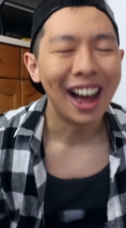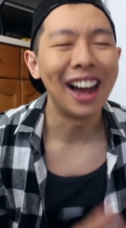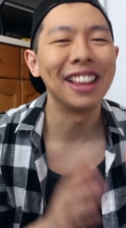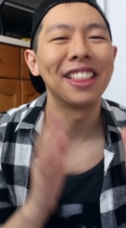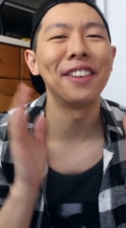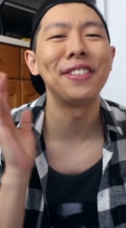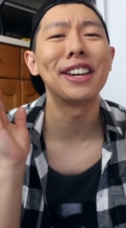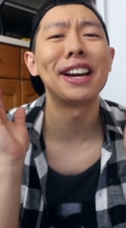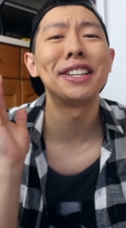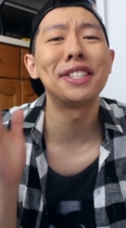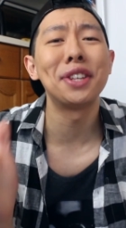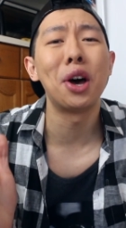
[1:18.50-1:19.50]
I love you
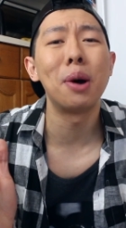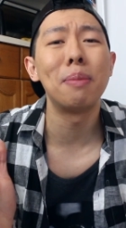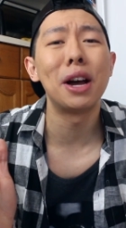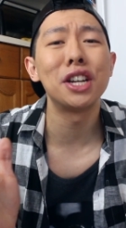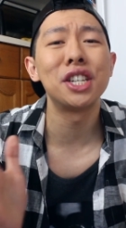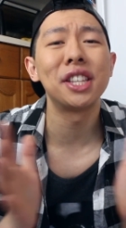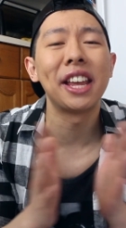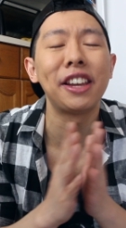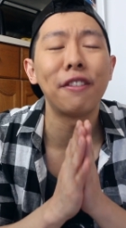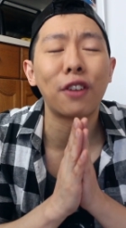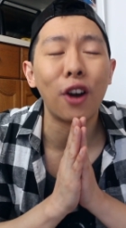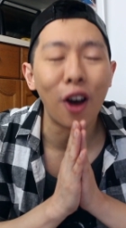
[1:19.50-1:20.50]
guys so much. Thank
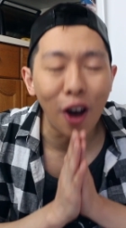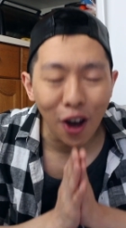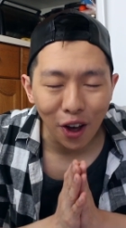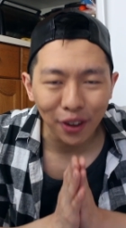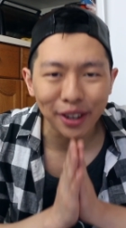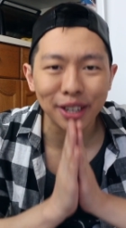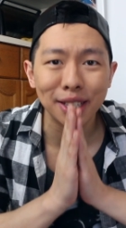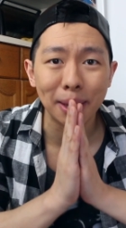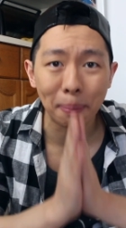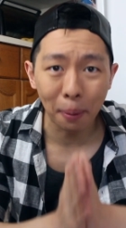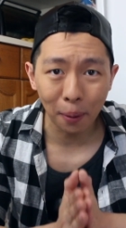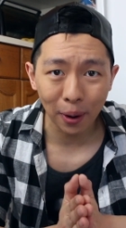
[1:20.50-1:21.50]
you for all your
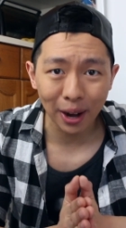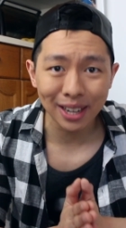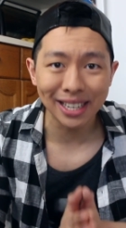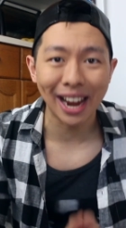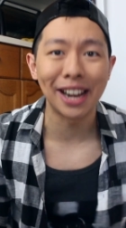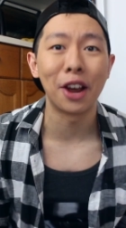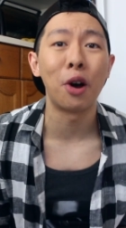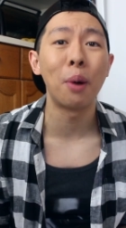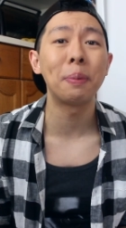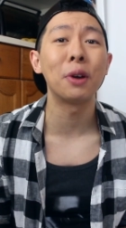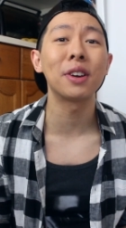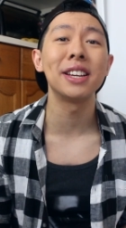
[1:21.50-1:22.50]
support and I
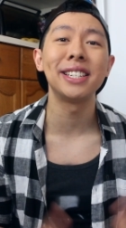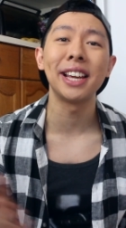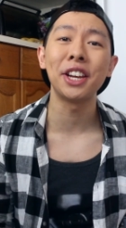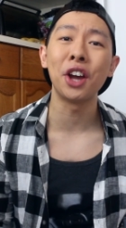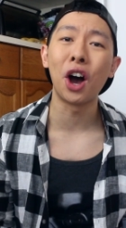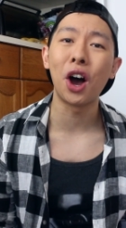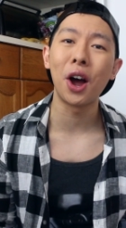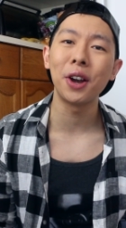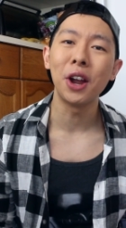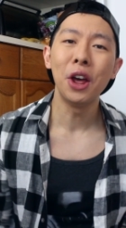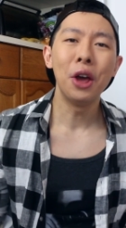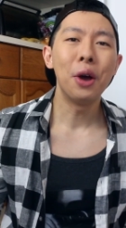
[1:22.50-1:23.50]
hope you'll continue
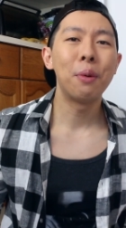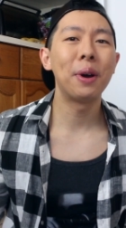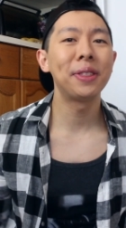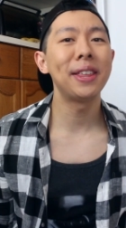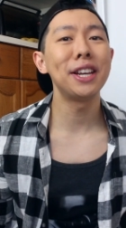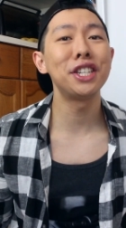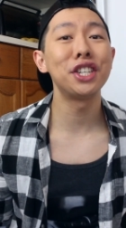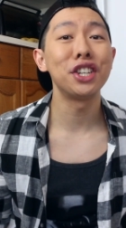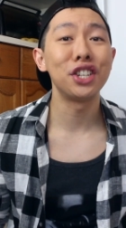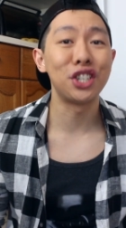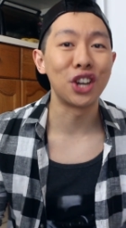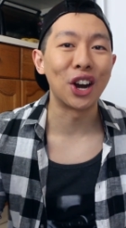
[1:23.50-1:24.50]
on with this
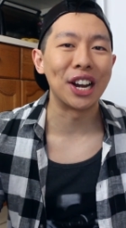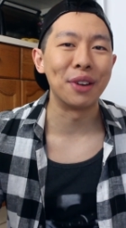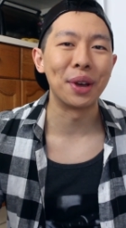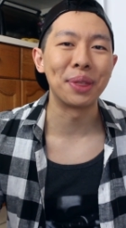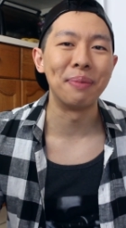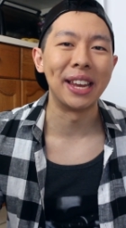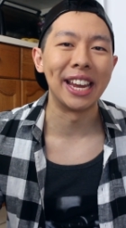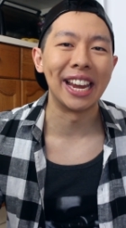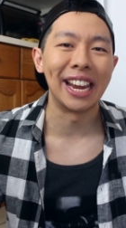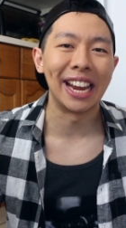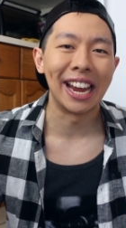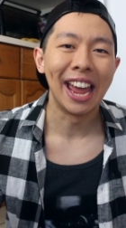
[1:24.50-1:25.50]
journey with
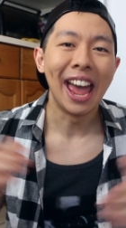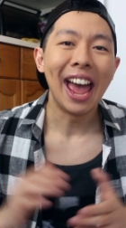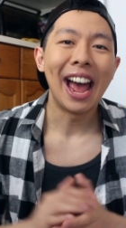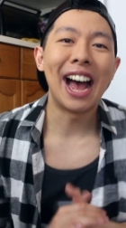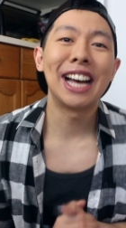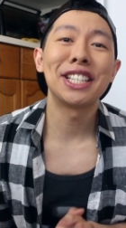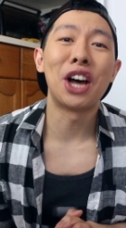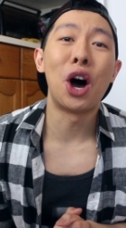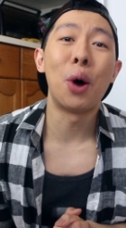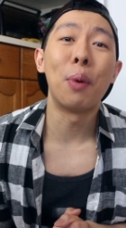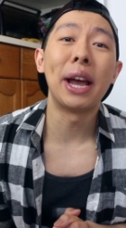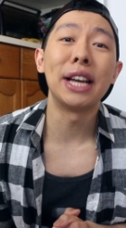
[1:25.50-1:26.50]
me. As
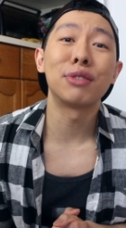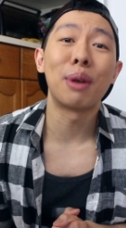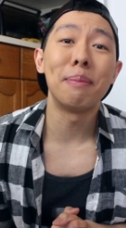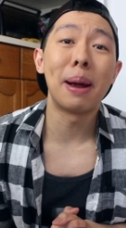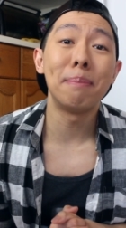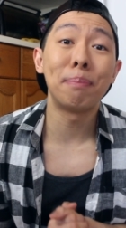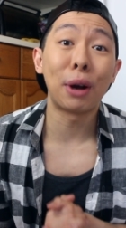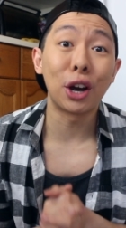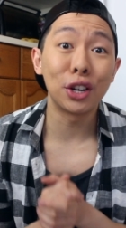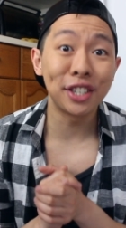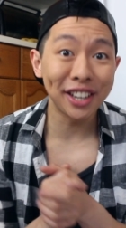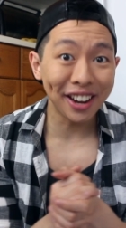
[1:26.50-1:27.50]
always,
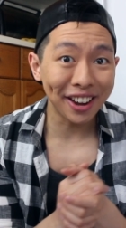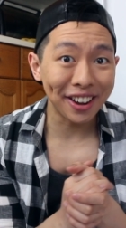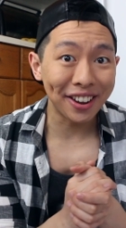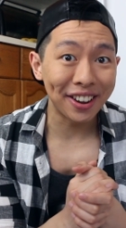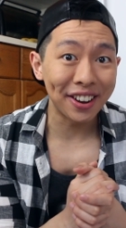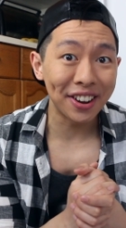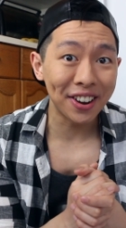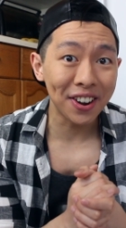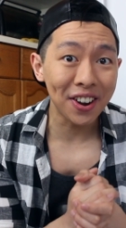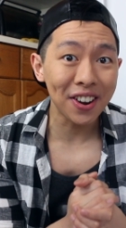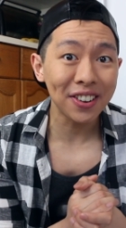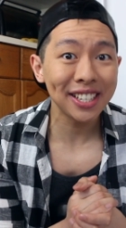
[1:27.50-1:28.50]
remember
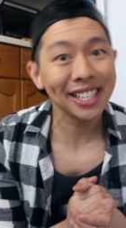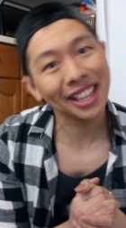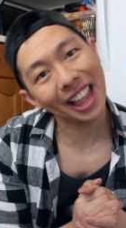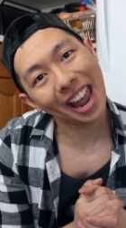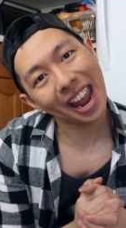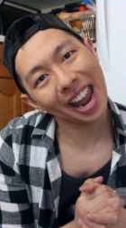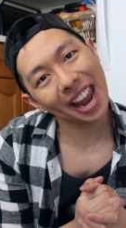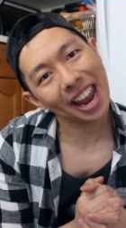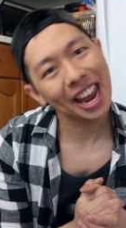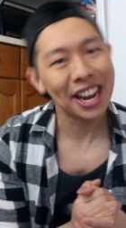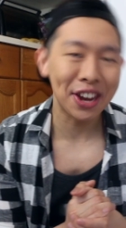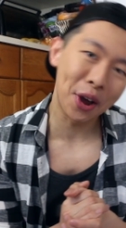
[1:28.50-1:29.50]
to
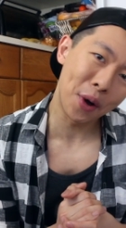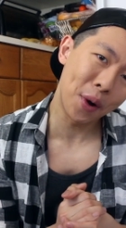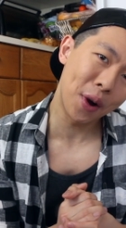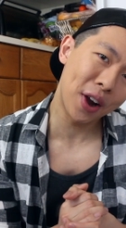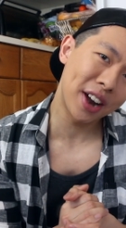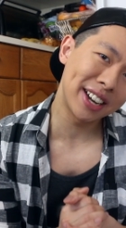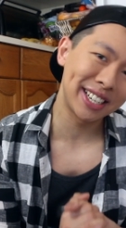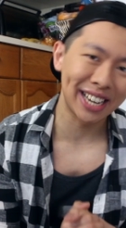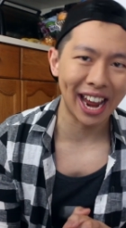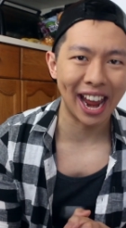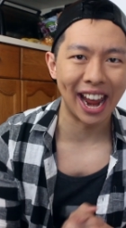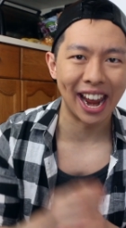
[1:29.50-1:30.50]
slay your
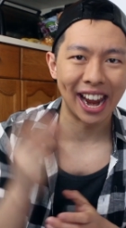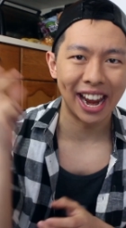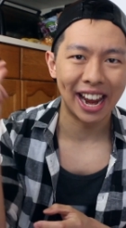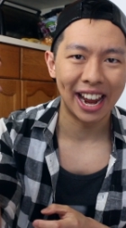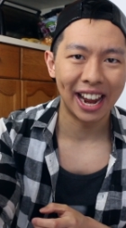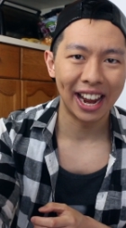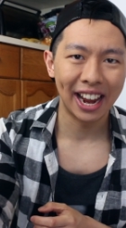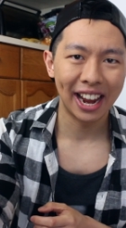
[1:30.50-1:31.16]
day.